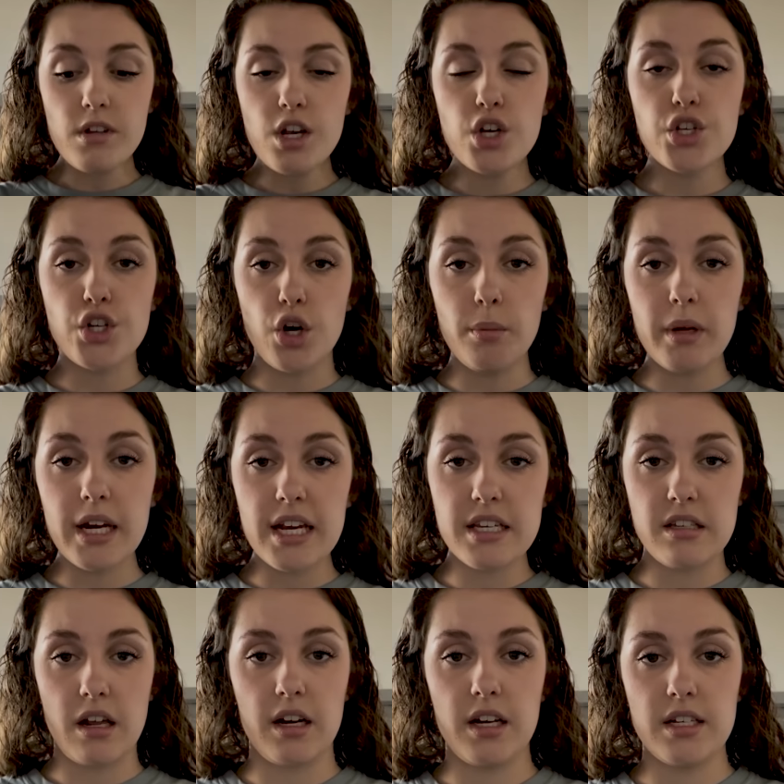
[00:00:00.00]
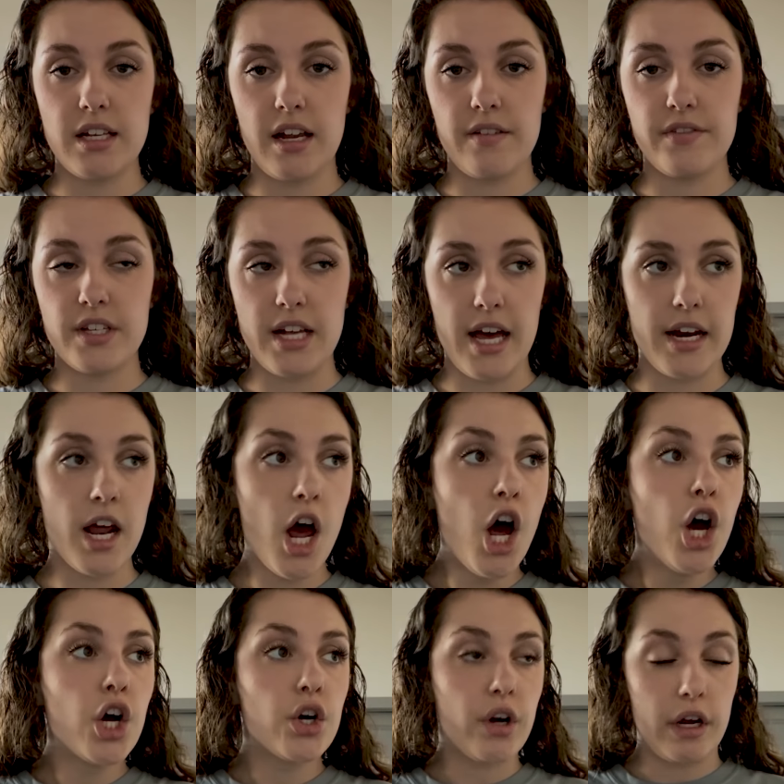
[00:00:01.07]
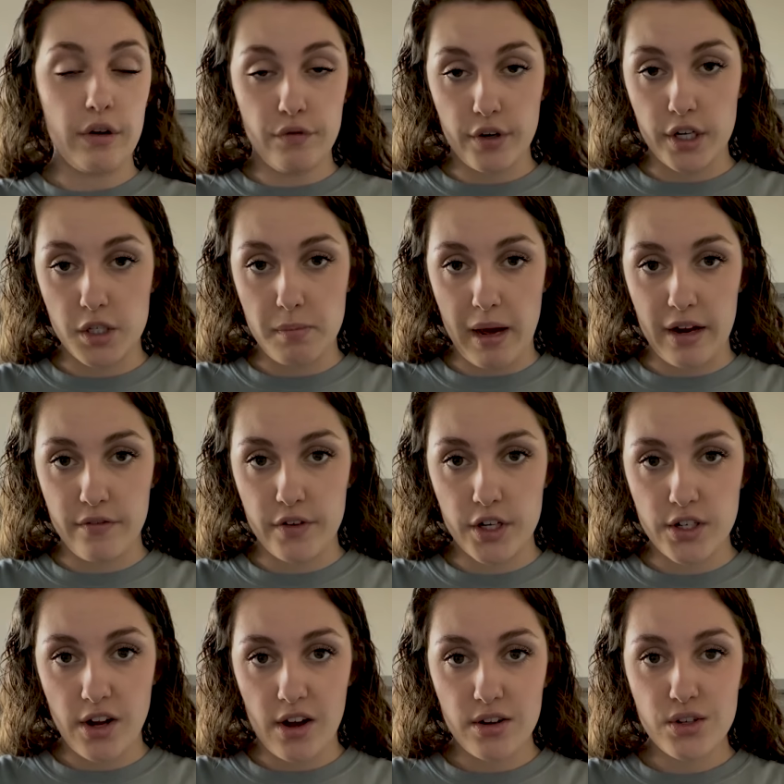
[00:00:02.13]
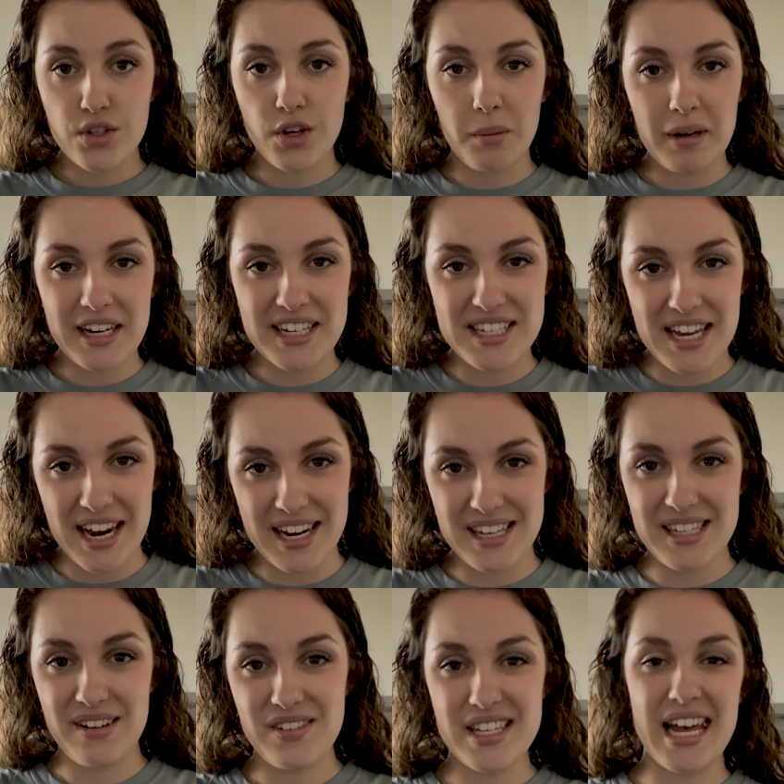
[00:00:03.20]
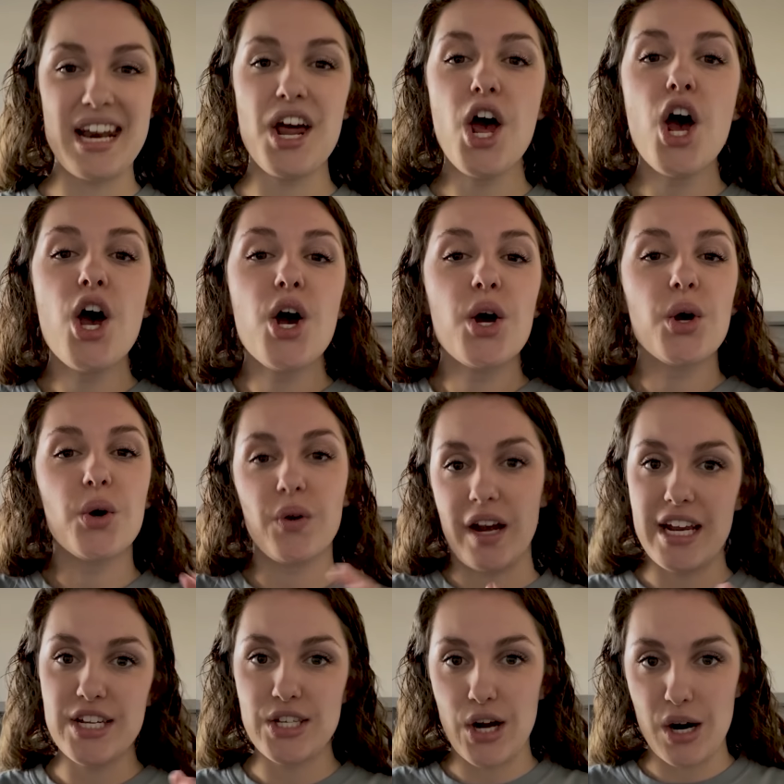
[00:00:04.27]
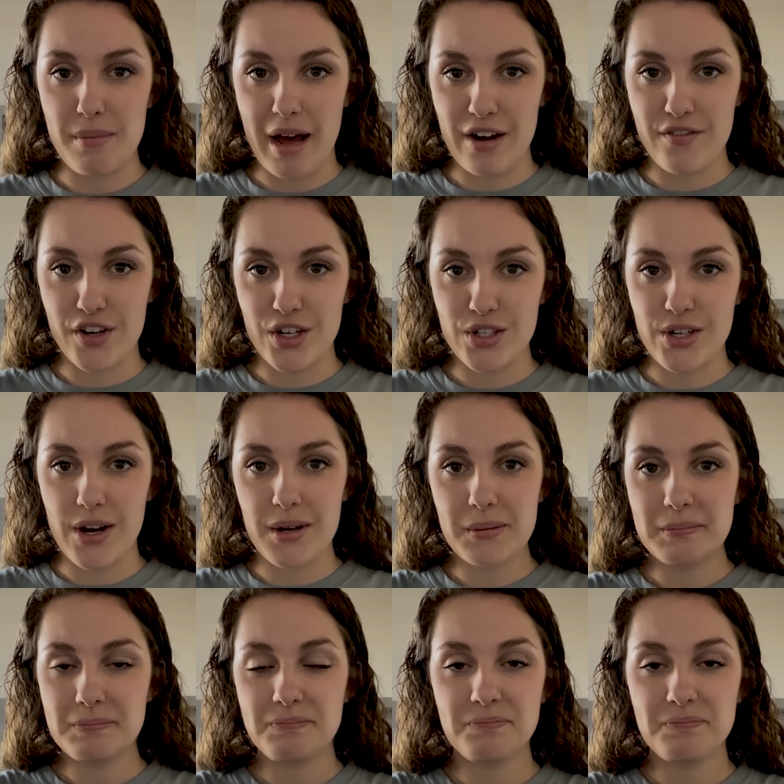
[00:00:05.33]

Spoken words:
so many studies have said grain-free is bad for your dog. So many studies have said grains are bad for your dog.